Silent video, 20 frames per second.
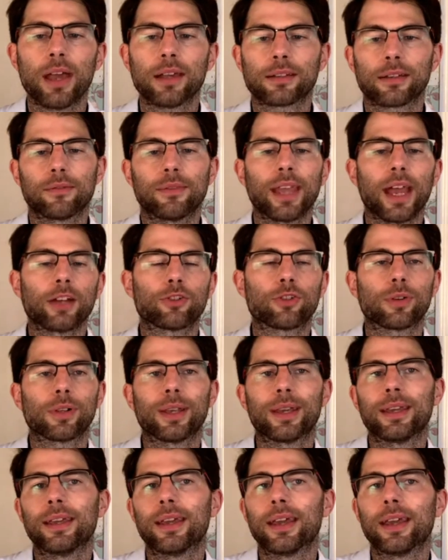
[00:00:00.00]
So
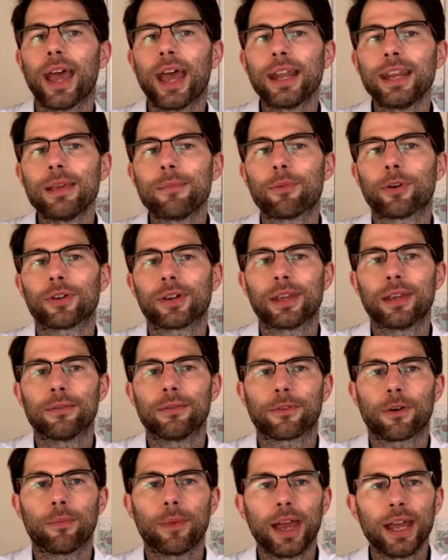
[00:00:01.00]
naturally, anybody
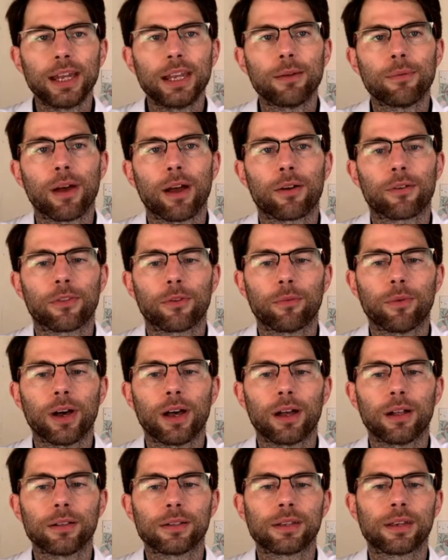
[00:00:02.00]
from anywhere in the
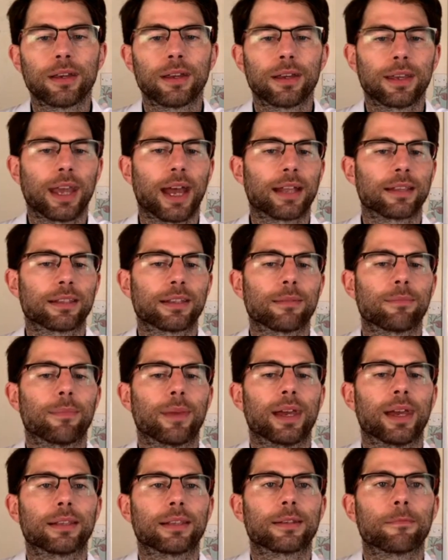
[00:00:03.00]
world can
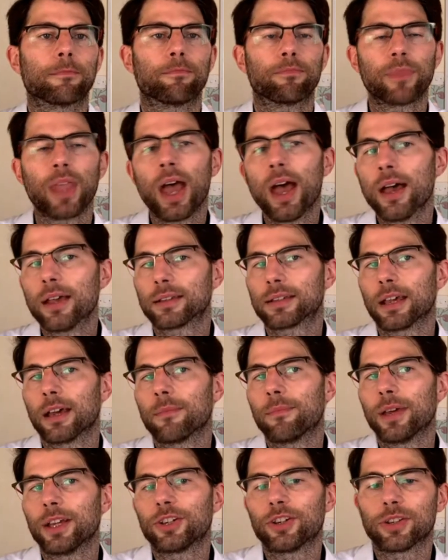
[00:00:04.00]
submit.
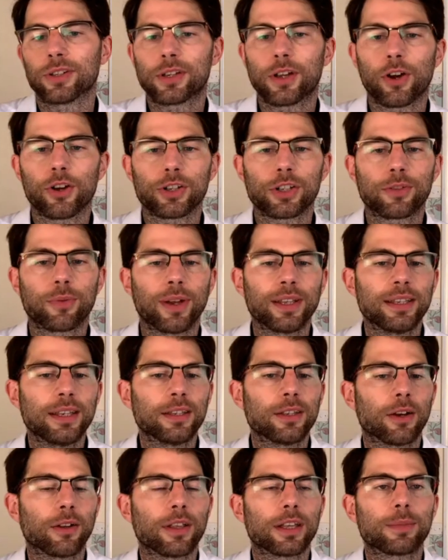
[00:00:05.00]
Submissions cost
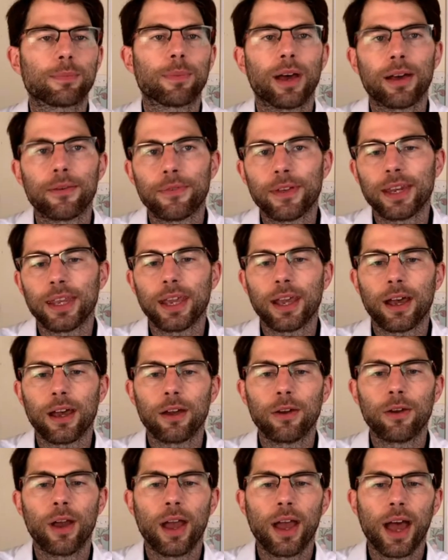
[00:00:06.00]
$20 per
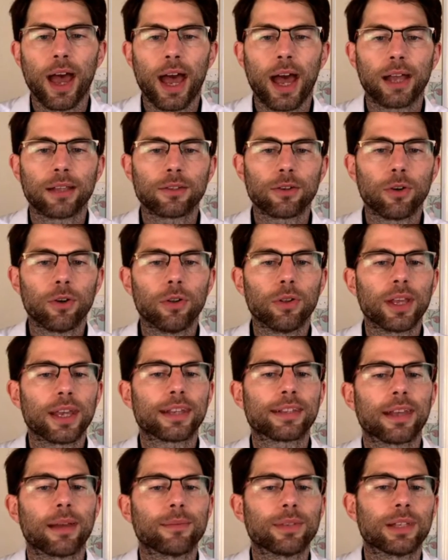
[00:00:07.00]
video, and all
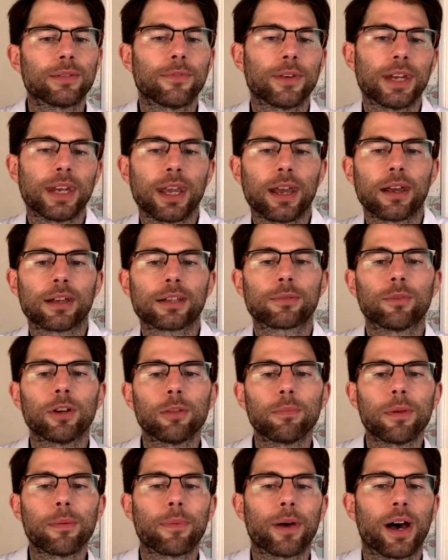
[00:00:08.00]
accepted videos will
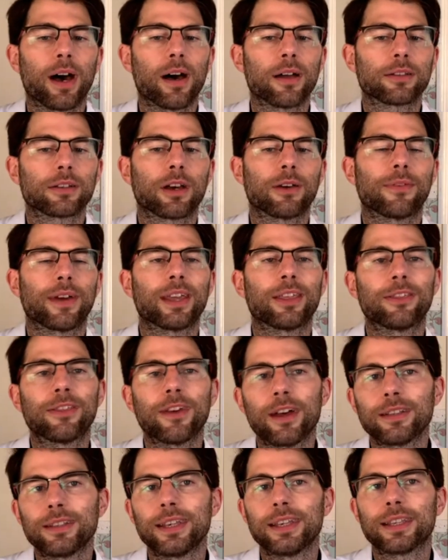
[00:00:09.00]
be part of a
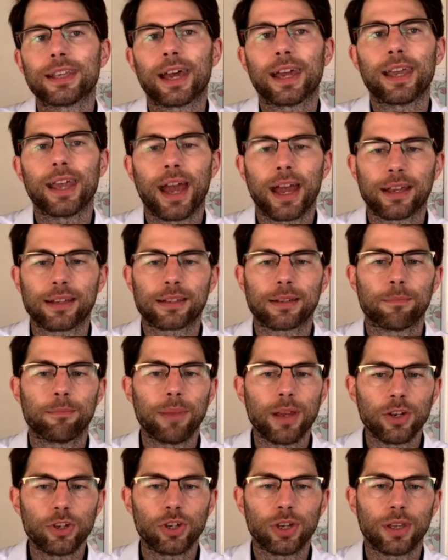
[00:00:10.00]
30-day
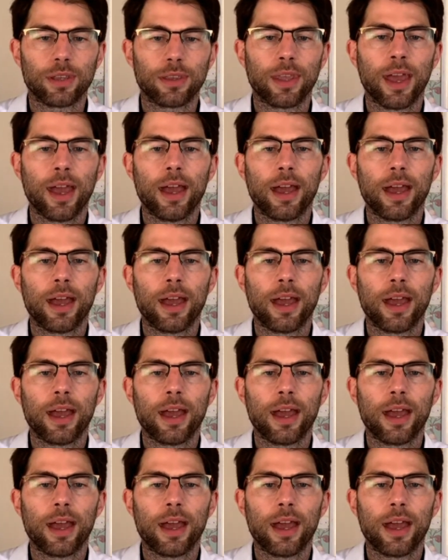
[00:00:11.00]
exhibition